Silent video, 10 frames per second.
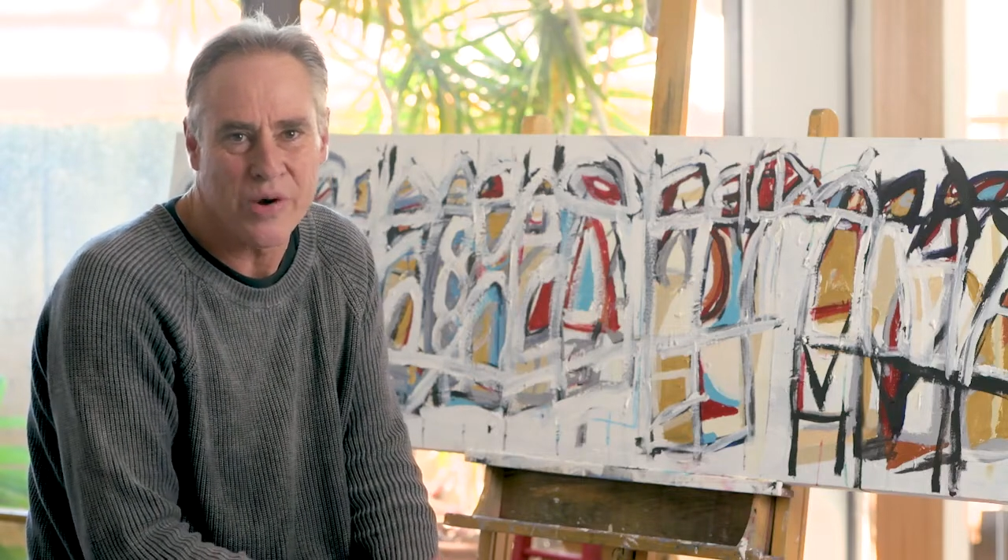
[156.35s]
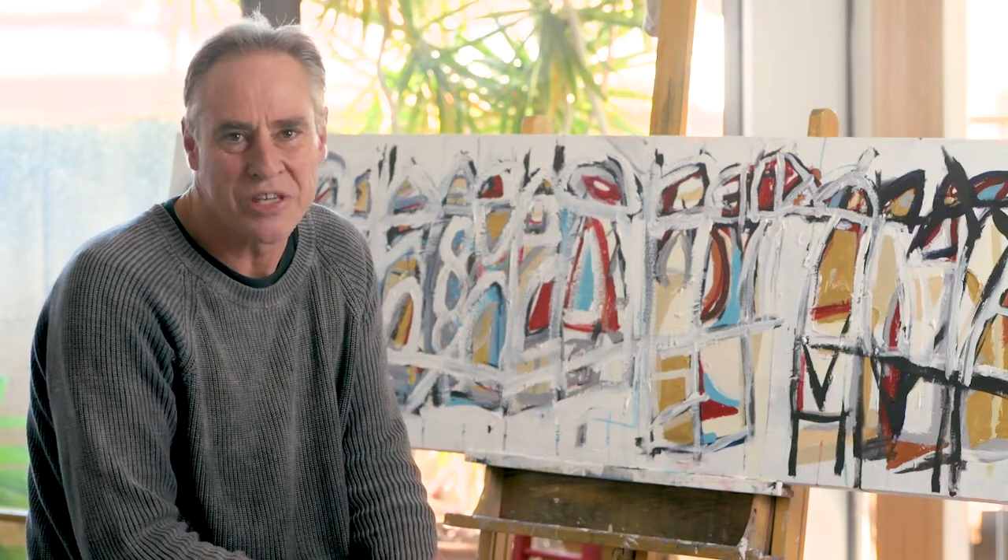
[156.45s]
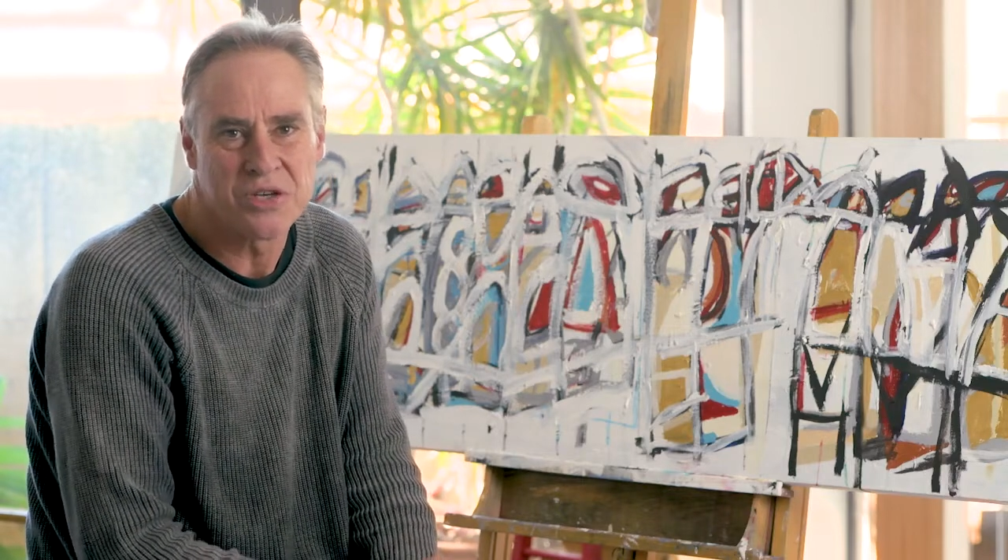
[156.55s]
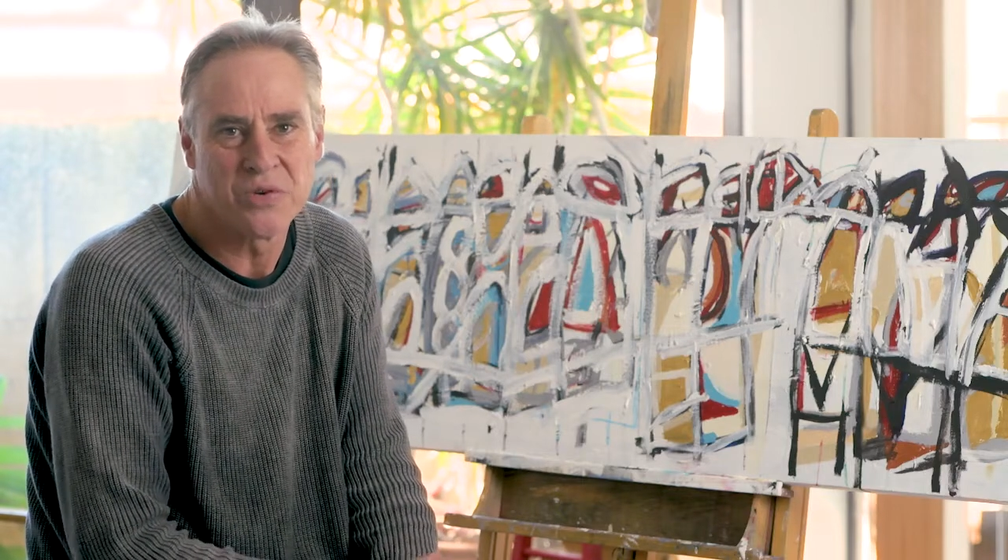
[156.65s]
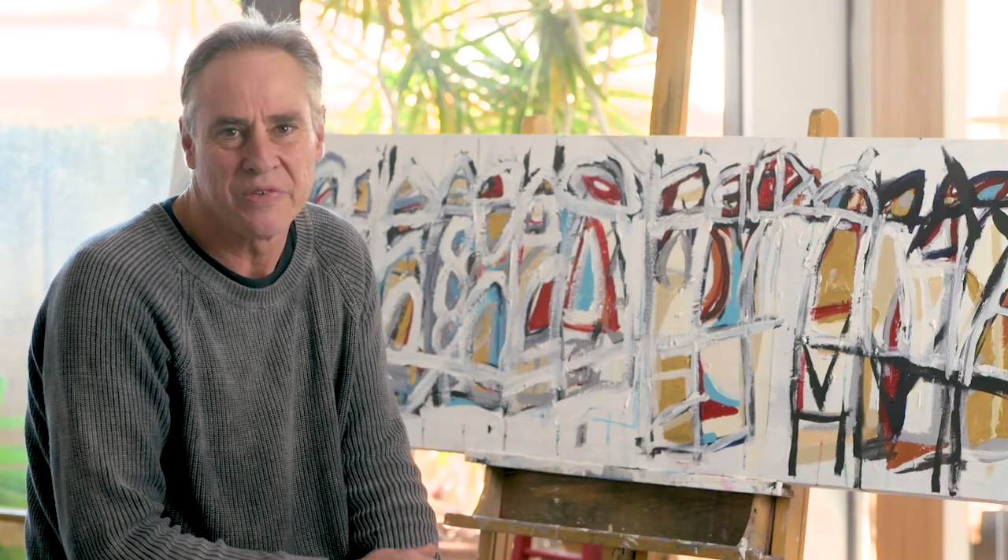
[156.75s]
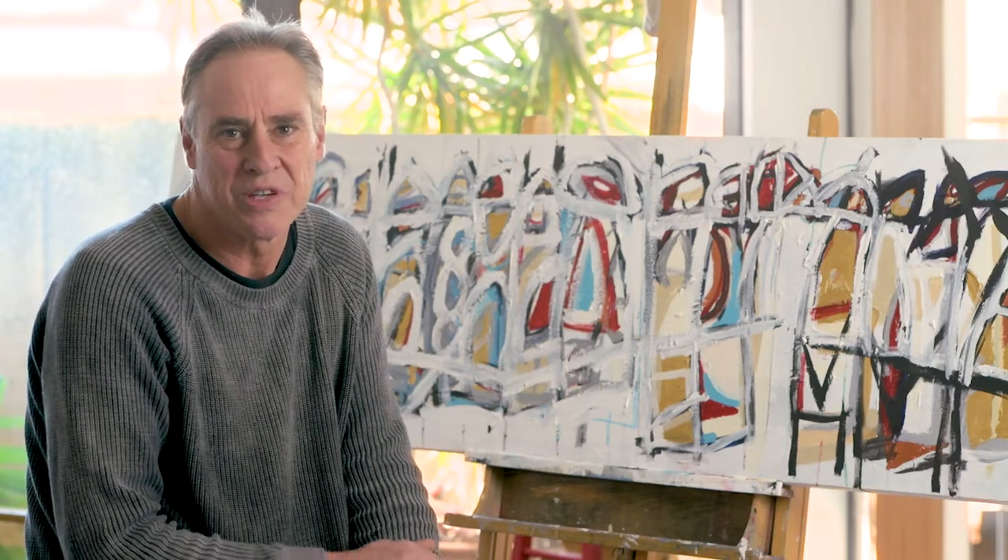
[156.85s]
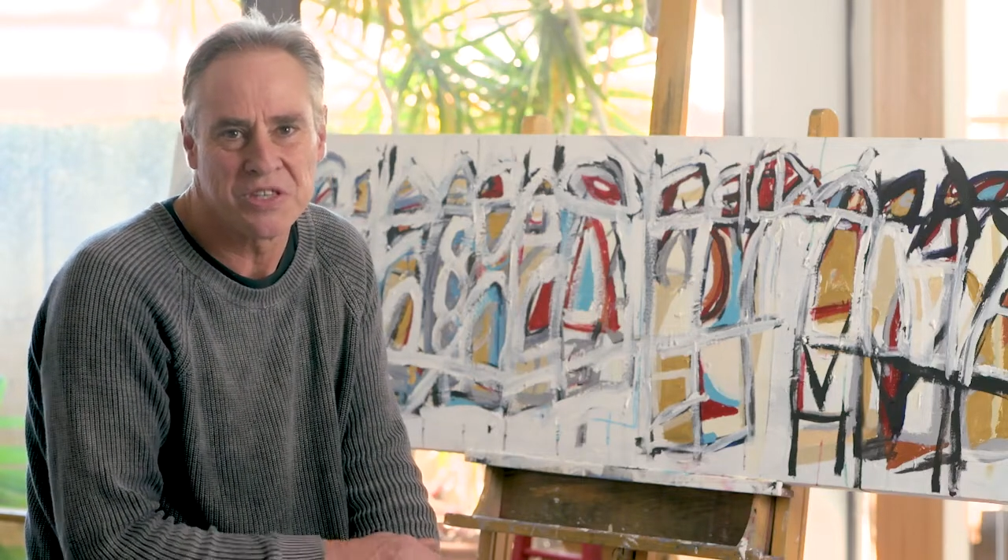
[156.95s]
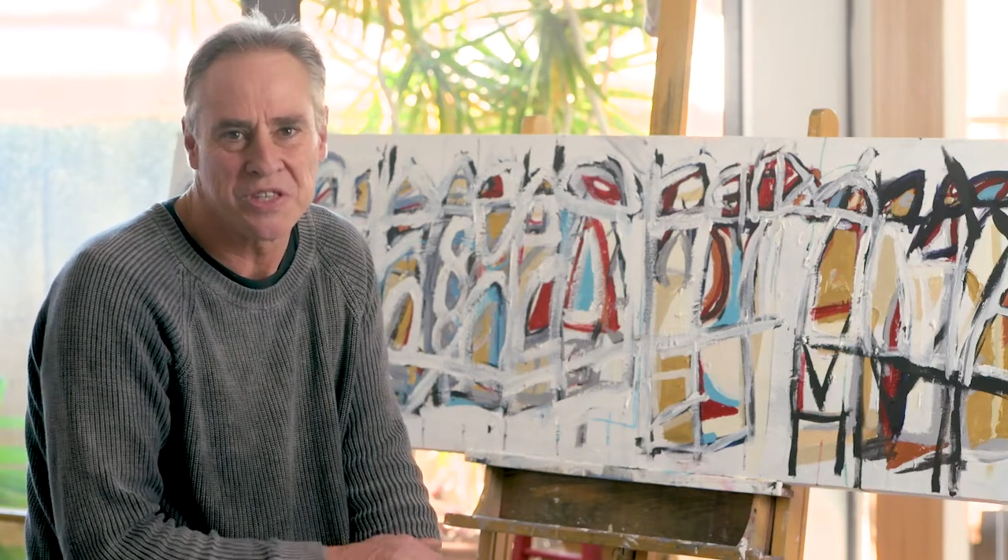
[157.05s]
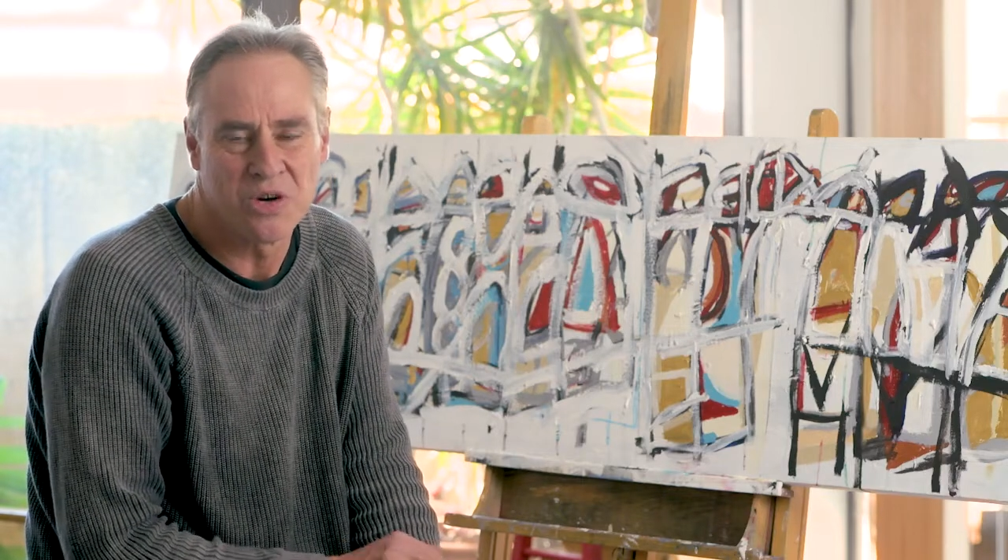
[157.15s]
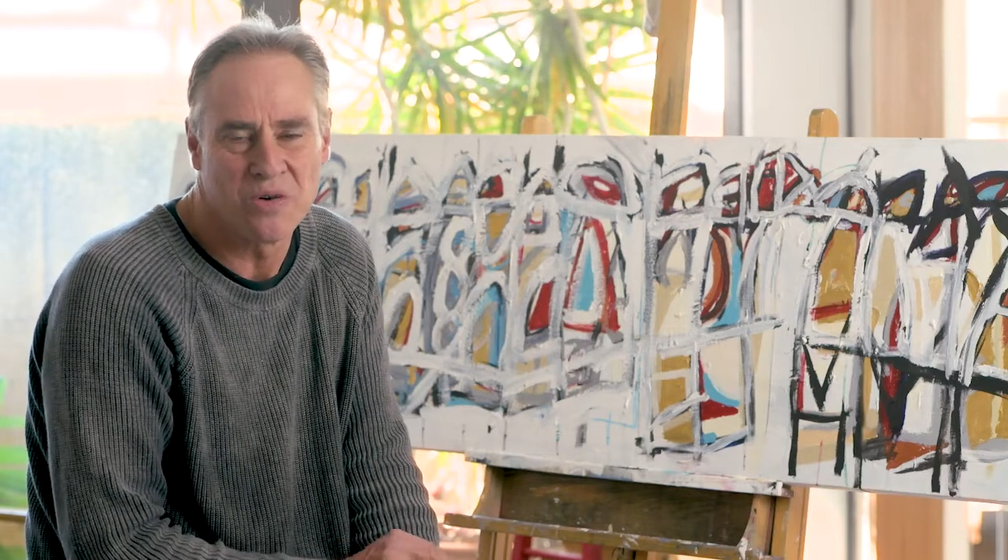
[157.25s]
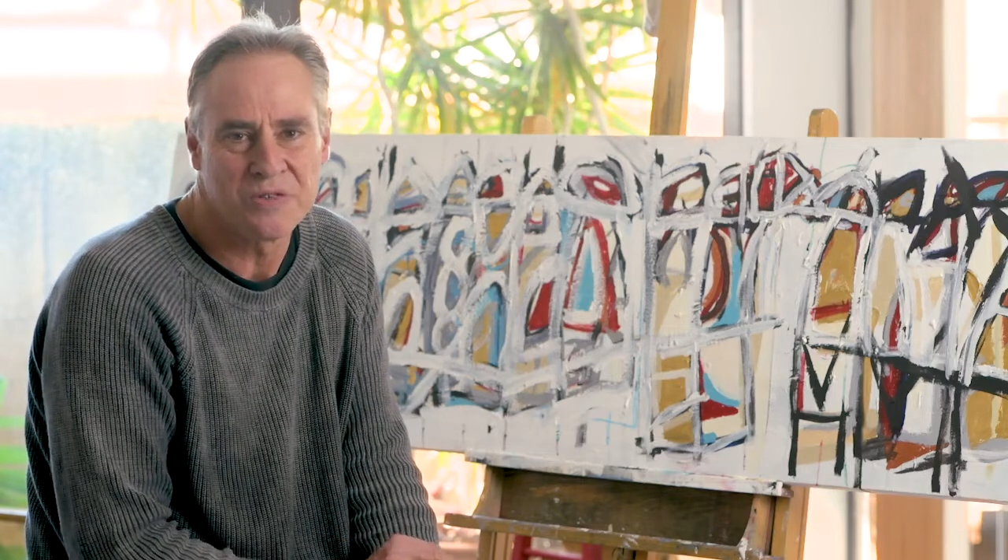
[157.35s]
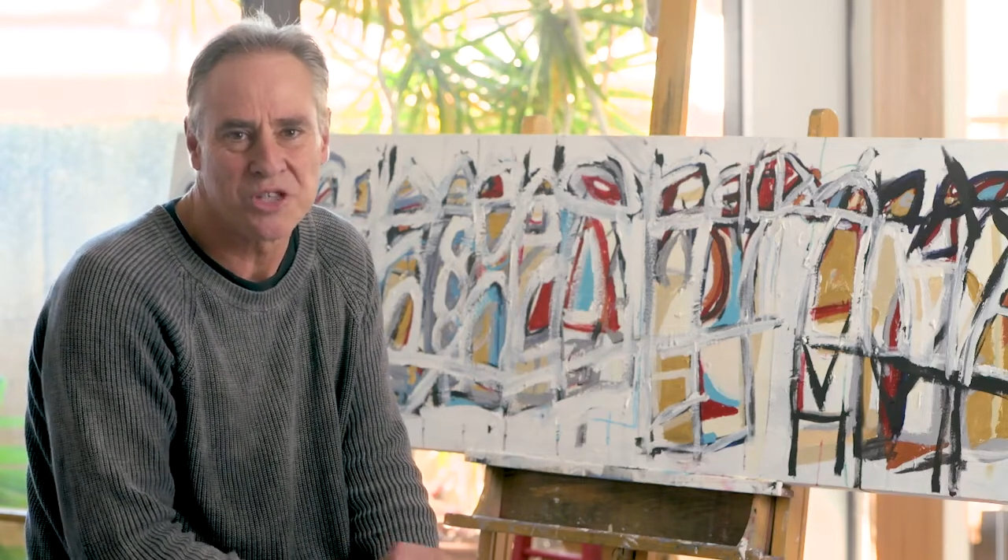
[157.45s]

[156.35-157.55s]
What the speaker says: always do it for yourself.